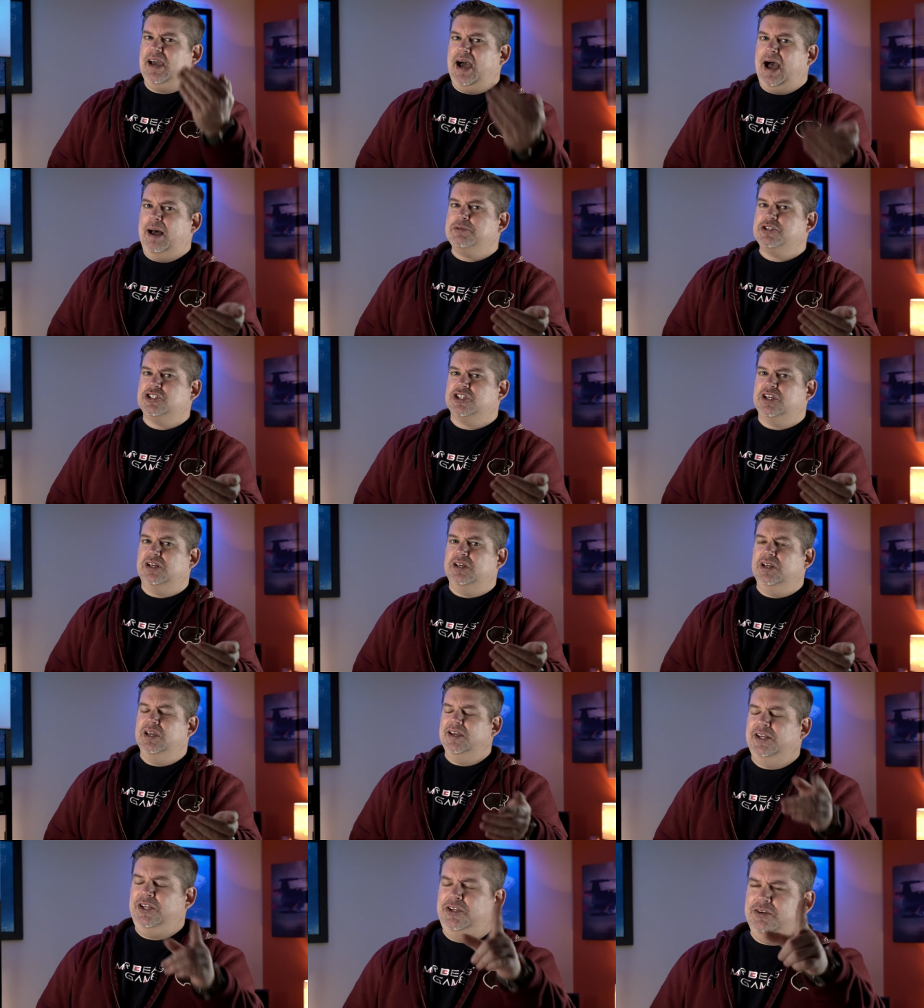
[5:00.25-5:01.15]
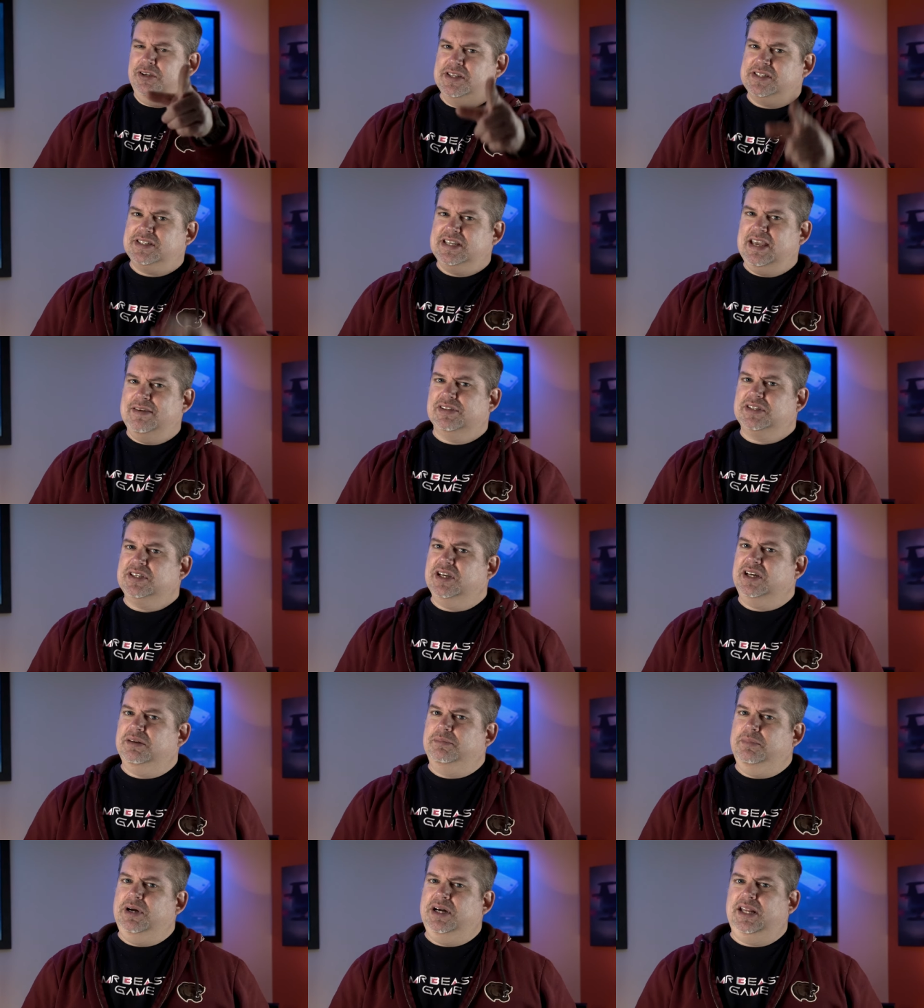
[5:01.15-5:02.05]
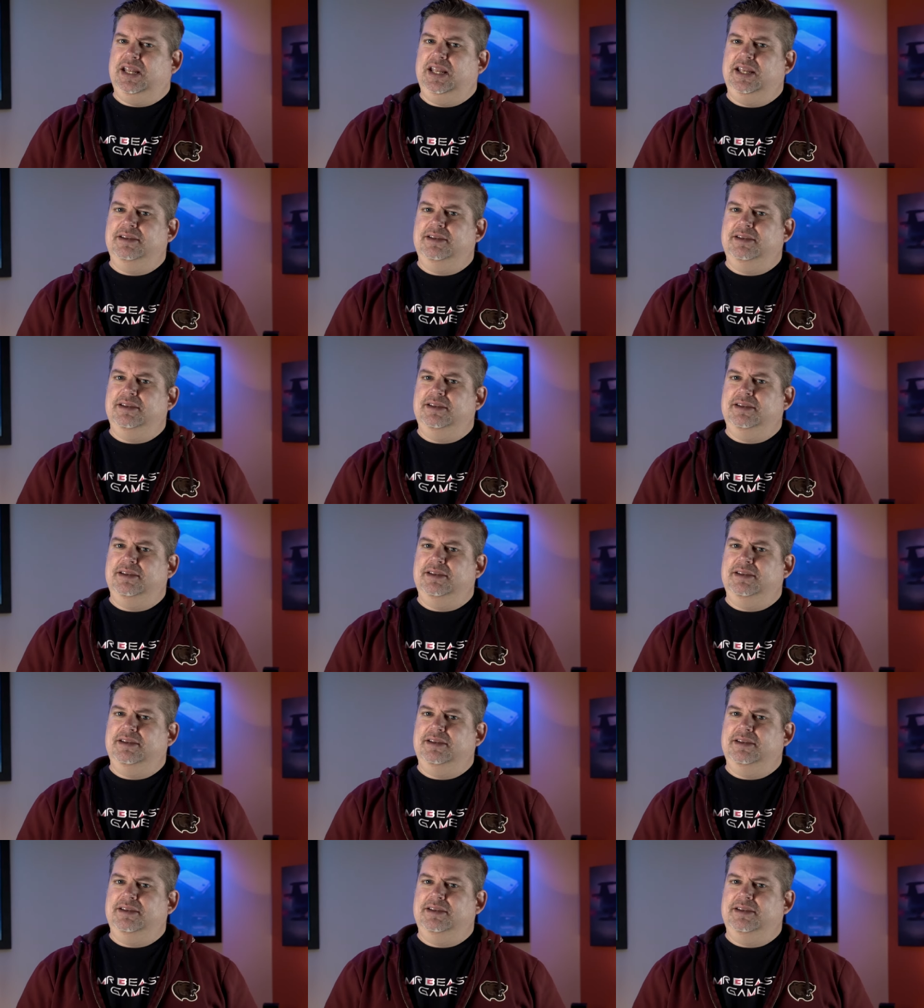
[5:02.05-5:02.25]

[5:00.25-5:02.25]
option, and you can save a ton of money.